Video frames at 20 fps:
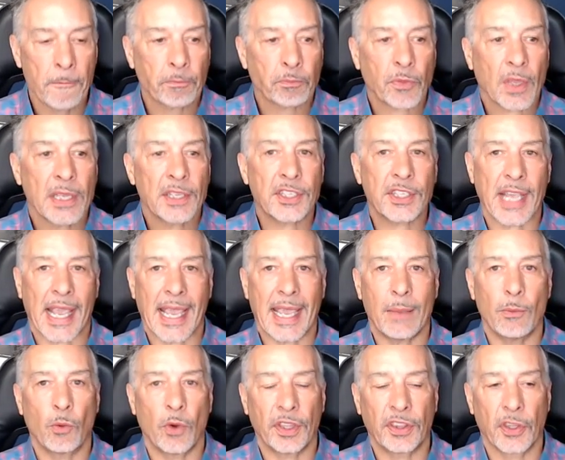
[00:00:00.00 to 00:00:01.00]
Same
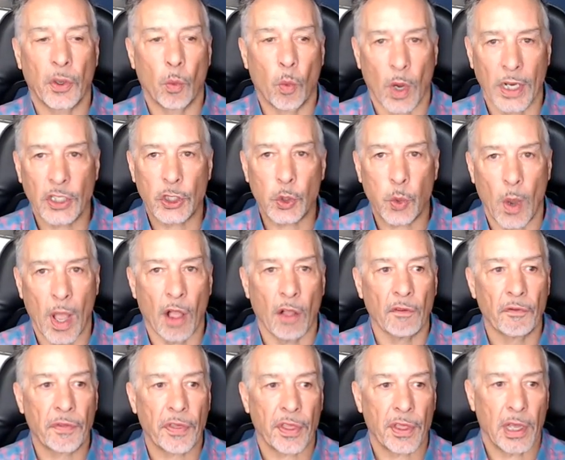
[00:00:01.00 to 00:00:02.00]
with the
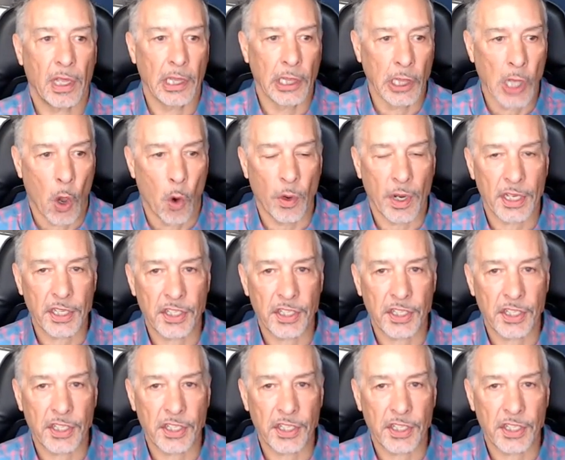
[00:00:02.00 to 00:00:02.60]
112th Lotus